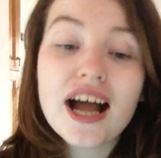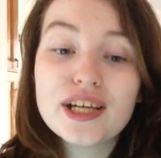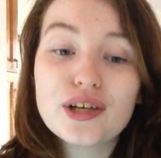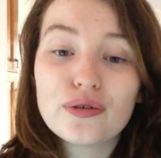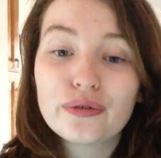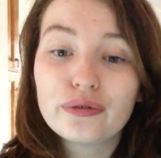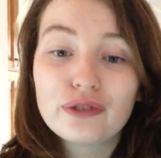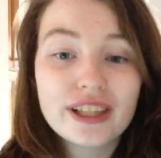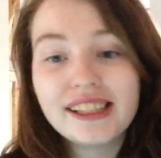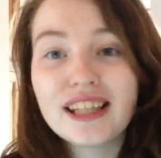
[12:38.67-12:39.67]
I
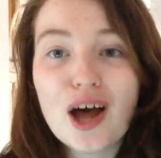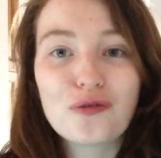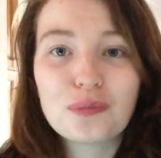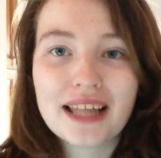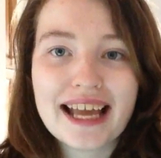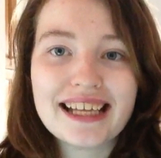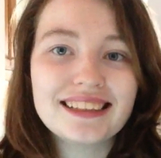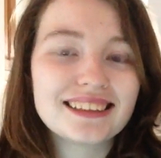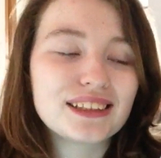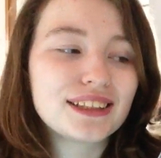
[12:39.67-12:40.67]
really love plays,